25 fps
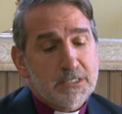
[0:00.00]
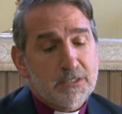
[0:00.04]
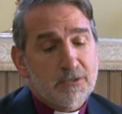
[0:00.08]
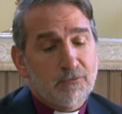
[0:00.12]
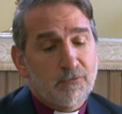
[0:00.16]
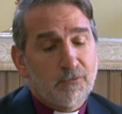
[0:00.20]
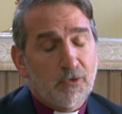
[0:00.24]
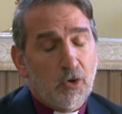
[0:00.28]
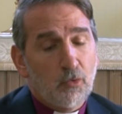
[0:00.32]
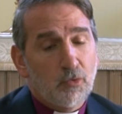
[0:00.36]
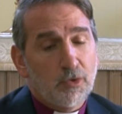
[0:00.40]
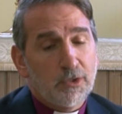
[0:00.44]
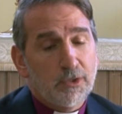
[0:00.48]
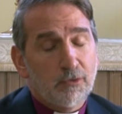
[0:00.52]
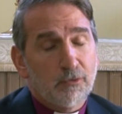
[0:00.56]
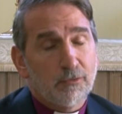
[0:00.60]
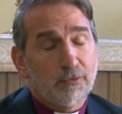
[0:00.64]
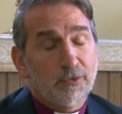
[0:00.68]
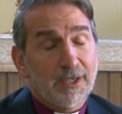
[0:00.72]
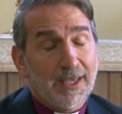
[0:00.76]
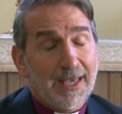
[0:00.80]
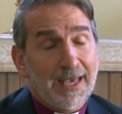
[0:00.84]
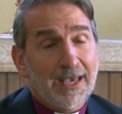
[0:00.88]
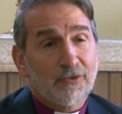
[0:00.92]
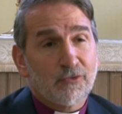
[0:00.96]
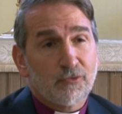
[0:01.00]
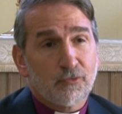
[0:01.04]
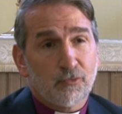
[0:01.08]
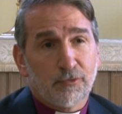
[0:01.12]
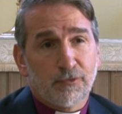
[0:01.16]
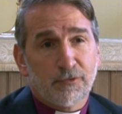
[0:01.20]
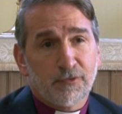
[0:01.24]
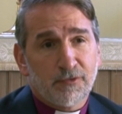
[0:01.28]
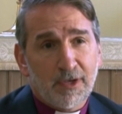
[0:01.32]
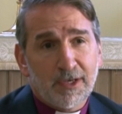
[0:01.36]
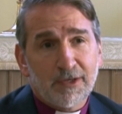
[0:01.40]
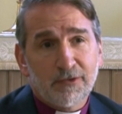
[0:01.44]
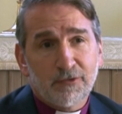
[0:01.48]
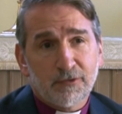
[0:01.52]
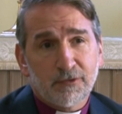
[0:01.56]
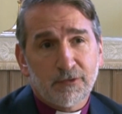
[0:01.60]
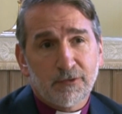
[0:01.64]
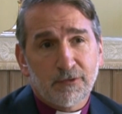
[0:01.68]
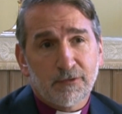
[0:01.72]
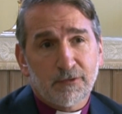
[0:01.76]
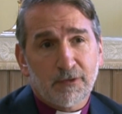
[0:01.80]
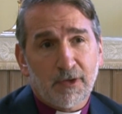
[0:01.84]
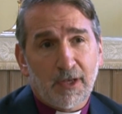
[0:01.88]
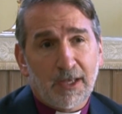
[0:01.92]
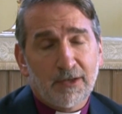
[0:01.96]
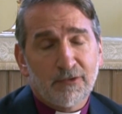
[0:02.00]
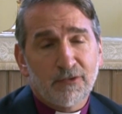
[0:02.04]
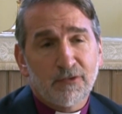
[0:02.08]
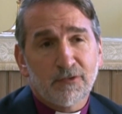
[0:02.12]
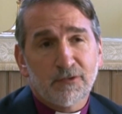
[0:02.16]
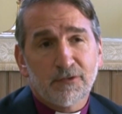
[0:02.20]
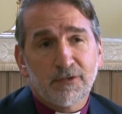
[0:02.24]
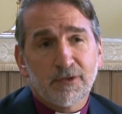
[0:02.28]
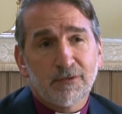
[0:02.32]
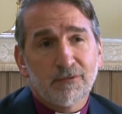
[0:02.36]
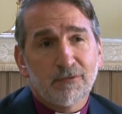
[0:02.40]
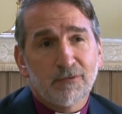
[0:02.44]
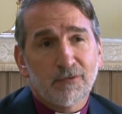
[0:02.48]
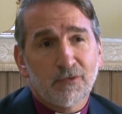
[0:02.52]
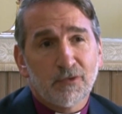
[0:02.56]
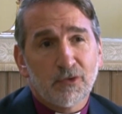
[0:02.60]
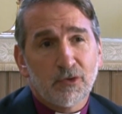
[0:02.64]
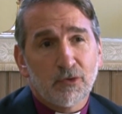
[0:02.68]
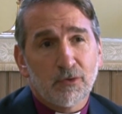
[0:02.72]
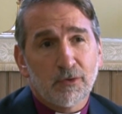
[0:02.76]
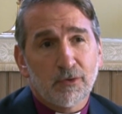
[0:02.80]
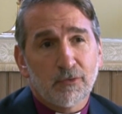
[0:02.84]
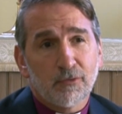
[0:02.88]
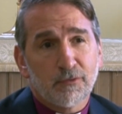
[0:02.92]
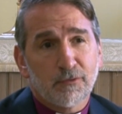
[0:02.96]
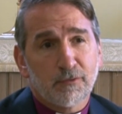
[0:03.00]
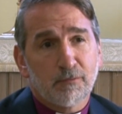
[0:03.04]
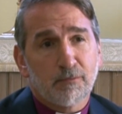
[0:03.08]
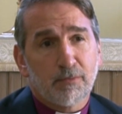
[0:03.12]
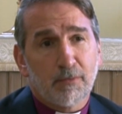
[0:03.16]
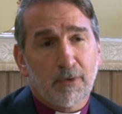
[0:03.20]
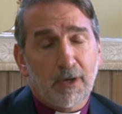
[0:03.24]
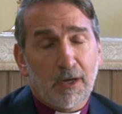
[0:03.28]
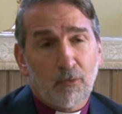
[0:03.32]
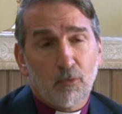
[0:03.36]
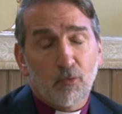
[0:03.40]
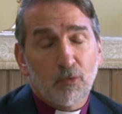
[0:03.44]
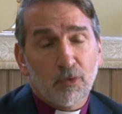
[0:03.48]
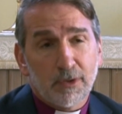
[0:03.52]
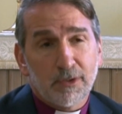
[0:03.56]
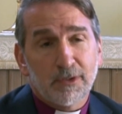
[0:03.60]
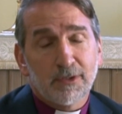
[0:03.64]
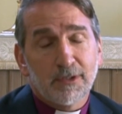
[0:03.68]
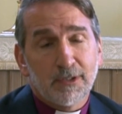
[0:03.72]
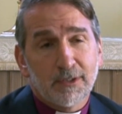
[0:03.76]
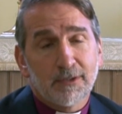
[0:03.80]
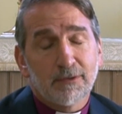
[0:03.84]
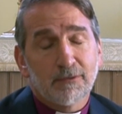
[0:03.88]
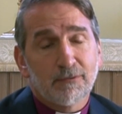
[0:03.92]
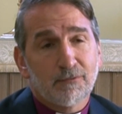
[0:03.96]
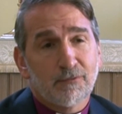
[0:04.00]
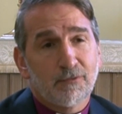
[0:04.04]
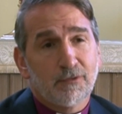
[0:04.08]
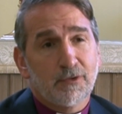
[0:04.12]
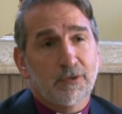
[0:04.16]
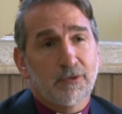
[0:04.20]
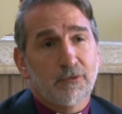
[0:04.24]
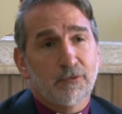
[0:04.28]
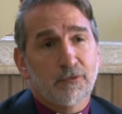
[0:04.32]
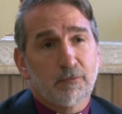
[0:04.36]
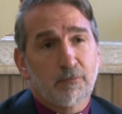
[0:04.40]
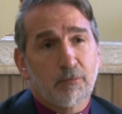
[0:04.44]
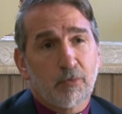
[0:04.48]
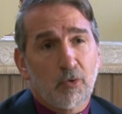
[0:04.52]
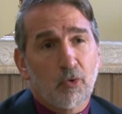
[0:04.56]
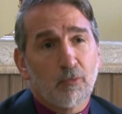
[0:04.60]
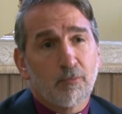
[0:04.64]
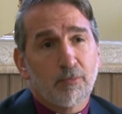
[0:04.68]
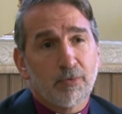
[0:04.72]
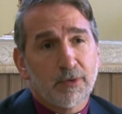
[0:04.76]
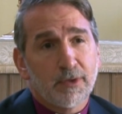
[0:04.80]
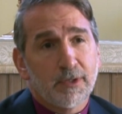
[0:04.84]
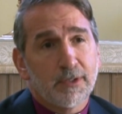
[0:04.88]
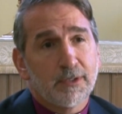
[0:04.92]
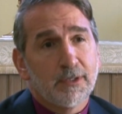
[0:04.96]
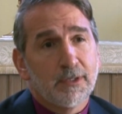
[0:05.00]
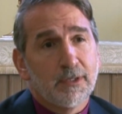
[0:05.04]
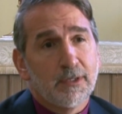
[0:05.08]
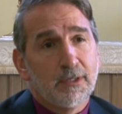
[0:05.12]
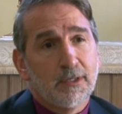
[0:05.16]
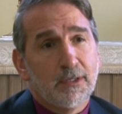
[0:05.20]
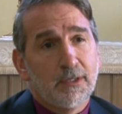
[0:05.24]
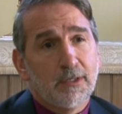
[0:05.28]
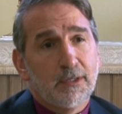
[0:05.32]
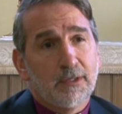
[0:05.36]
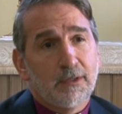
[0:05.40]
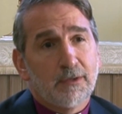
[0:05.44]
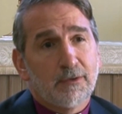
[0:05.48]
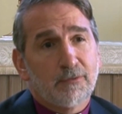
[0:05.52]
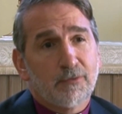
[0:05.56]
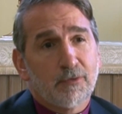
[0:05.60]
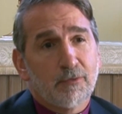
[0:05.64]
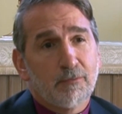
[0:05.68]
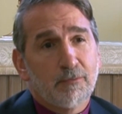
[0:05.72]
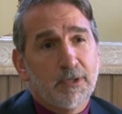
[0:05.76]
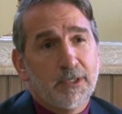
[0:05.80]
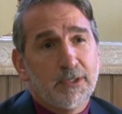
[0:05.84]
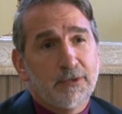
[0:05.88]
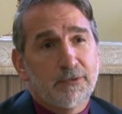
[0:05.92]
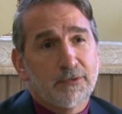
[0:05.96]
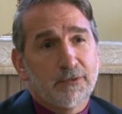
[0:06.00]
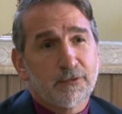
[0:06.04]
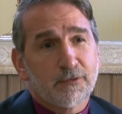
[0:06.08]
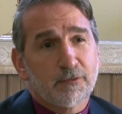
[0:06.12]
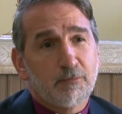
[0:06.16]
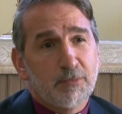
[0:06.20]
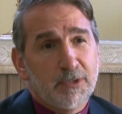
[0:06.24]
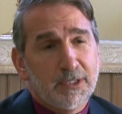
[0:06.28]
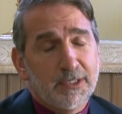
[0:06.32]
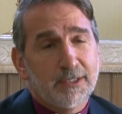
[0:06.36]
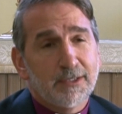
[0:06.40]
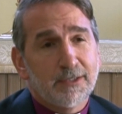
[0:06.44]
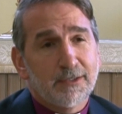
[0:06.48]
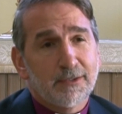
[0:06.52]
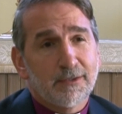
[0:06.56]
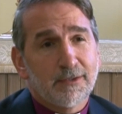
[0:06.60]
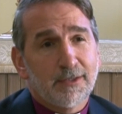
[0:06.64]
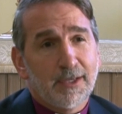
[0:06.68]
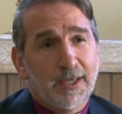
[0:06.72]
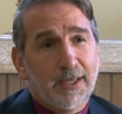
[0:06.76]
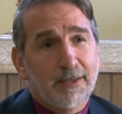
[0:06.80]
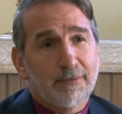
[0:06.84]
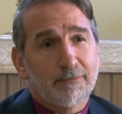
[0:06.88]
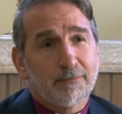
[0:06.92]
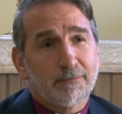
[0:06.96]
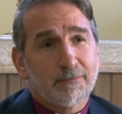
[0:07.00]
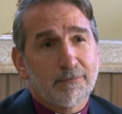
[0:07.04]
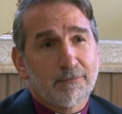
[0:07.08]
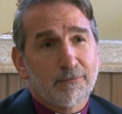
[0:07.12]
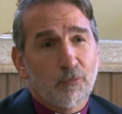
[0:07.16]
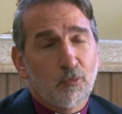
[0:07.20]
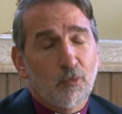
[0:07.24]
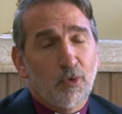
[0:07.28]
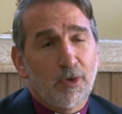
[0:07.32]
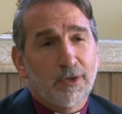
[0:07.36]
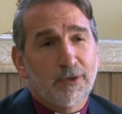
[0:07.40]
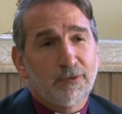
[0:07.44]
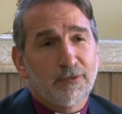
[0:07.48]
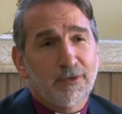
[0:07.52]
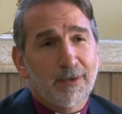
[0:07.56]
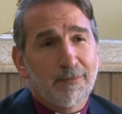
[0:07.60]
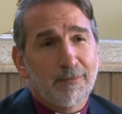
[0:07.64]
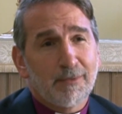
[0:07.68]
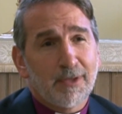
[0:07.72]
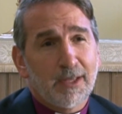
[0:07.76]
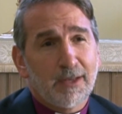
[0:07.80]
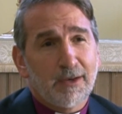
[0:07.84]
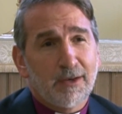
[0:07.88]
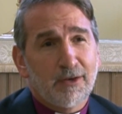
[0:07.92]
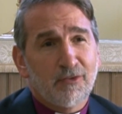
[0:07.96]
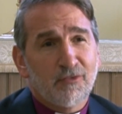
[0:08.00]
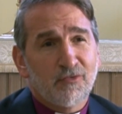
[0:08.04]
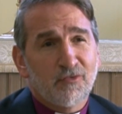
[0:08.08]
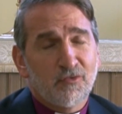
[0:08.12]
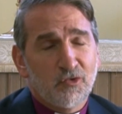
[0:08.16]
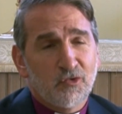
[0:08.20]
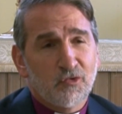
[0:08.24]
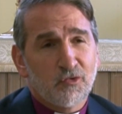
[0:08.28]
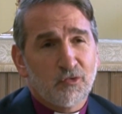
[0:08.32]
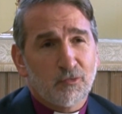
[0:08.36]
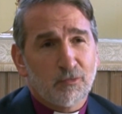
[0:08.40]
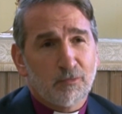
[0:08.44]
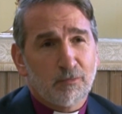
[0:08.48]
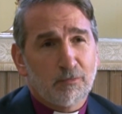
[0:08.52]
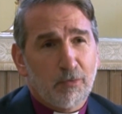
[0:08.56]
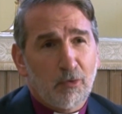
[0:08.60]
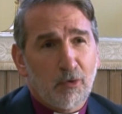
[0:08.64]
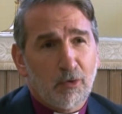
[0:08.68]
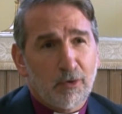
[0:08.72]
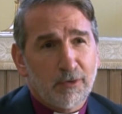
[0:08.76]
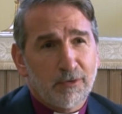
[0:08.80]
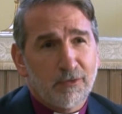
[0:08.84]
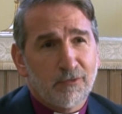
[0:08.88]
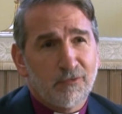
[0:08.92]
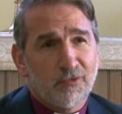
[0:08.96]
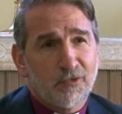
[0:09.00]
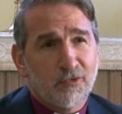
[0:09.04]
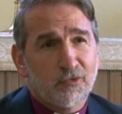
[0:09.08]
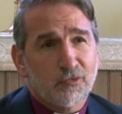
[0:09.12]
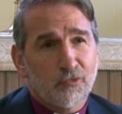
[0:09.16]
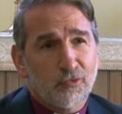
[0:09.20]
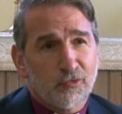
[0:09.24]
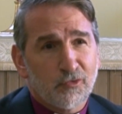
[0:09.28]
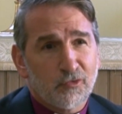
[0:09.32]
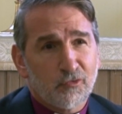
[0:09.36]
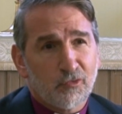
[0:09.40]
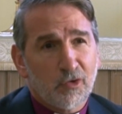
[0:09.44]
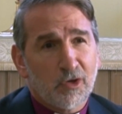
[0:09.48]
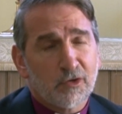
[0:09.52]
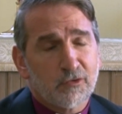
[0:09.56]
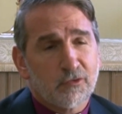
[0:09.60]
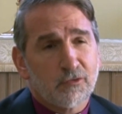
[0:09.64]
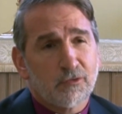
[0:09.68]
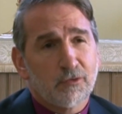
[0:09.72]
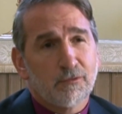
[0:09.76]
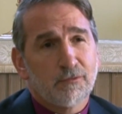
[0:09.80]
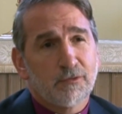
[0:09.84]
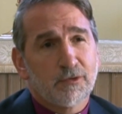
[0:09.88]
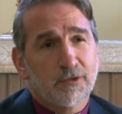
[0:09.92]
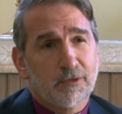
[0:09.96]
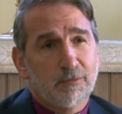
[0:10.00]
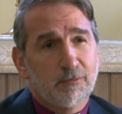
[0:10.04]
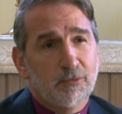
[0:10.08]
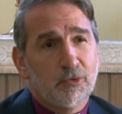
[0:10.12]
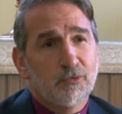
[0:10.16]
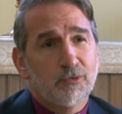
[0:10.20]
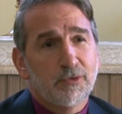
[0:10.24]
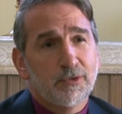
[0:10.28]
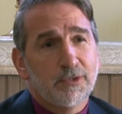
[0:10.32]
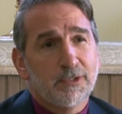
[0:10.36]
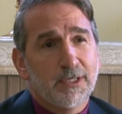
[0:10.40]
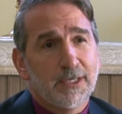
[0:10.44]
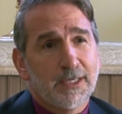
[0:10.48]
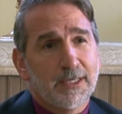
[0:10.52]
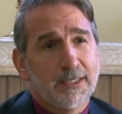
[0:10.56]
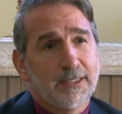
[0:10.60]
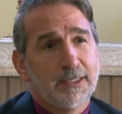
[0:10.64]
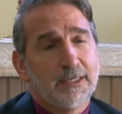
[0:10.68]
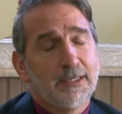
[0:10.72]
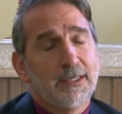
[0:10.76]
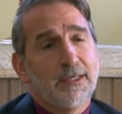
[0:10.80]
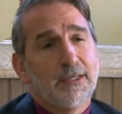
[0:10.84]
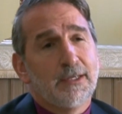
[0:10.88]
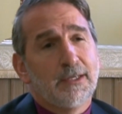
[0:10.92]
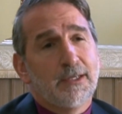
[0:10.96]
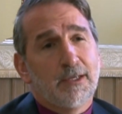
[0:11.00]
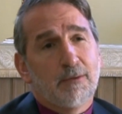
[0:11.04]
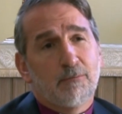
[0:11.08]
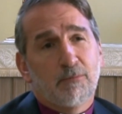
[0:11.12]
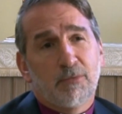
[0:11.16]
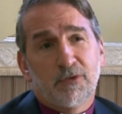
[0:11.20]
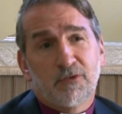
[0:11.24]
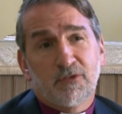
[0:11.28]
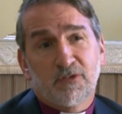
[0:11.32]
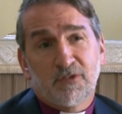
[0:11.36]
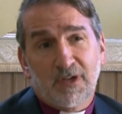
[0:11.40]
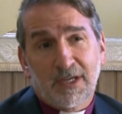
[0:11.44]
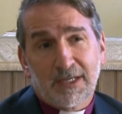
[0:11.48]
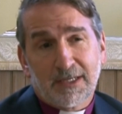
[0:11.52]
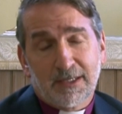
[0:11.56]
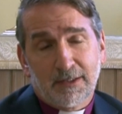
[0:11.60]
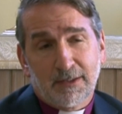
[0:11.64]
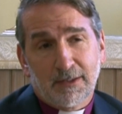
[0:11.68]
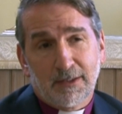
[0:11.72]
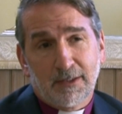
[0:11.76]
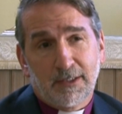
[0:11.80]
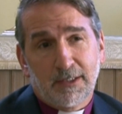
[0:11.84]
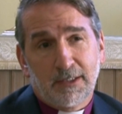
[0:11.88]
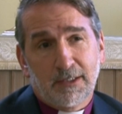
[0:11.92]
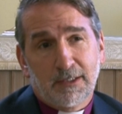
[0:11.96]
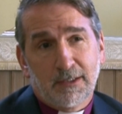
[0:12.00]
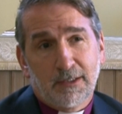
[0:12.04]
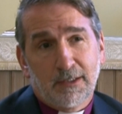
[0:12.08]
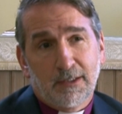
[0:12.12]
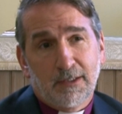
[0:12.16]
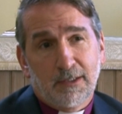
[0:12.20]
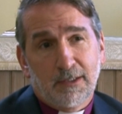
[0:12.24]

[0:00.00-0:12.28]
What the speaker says: voting on the actual sanctions, I just didn't feel I really didn't feel it was appropriate for me to speak into that. One is, I'm not an official part of the official structure of the communion yet, but secondly,